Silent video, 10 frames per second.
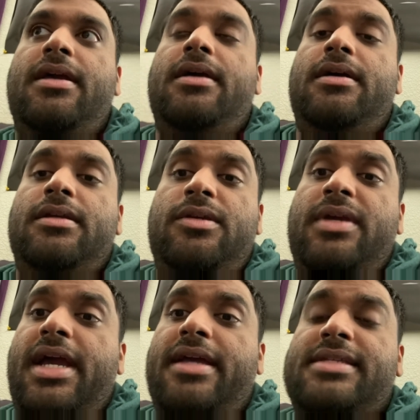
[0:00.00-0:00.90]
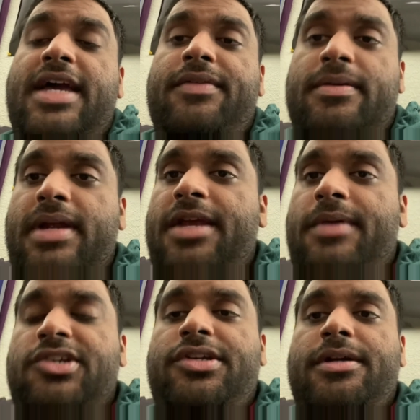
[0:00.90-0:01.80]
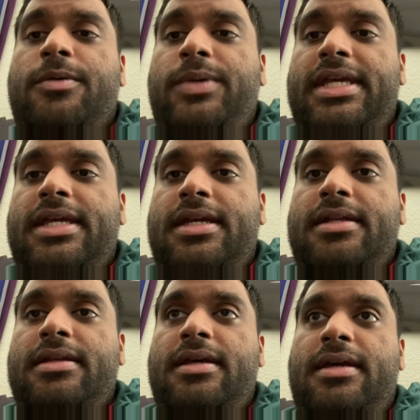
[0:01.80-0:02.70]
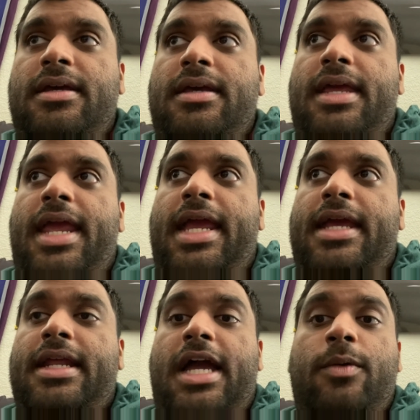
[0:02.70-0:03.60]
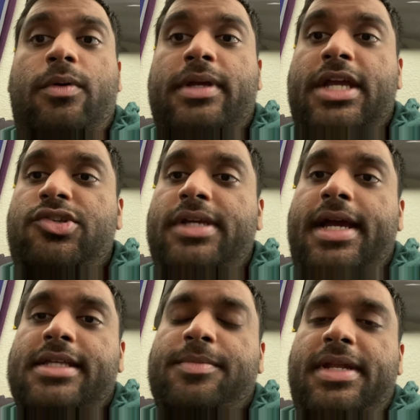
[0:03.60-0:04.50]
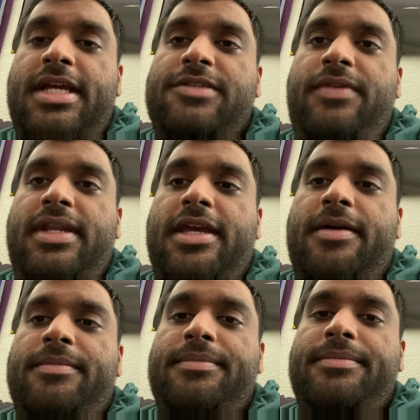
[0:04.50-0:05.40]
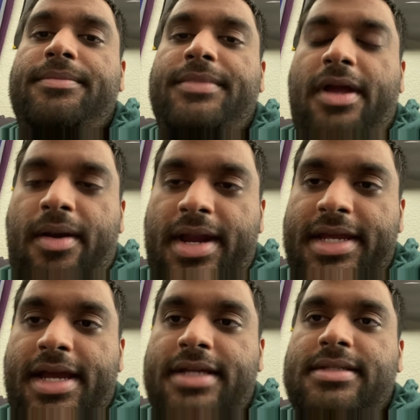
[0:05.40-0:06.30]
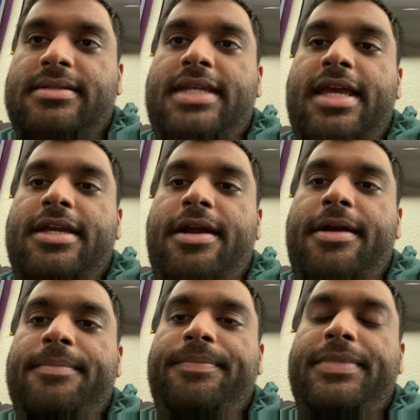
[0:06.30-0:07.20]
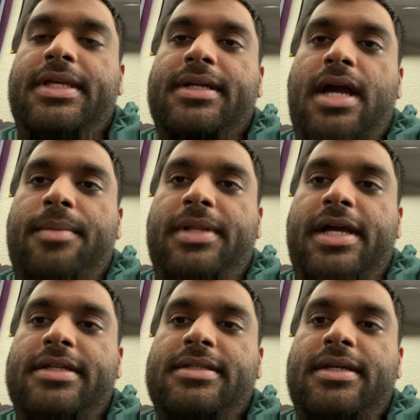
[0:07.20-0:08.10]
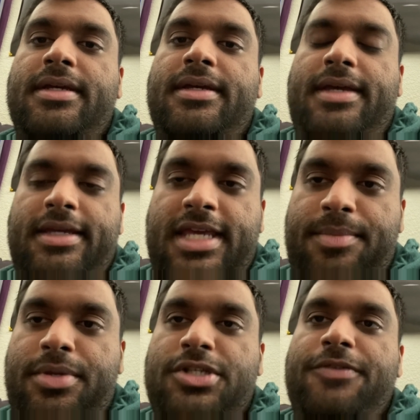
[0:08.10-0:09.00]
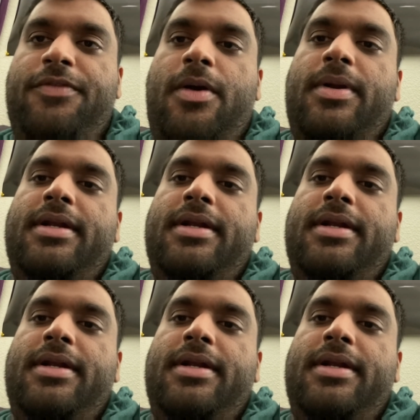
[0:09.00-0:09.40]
You guys have a great rest of your weekend, and I will catch you guys in my next video. All right, guys, take care. God bless, and keep pushing forward.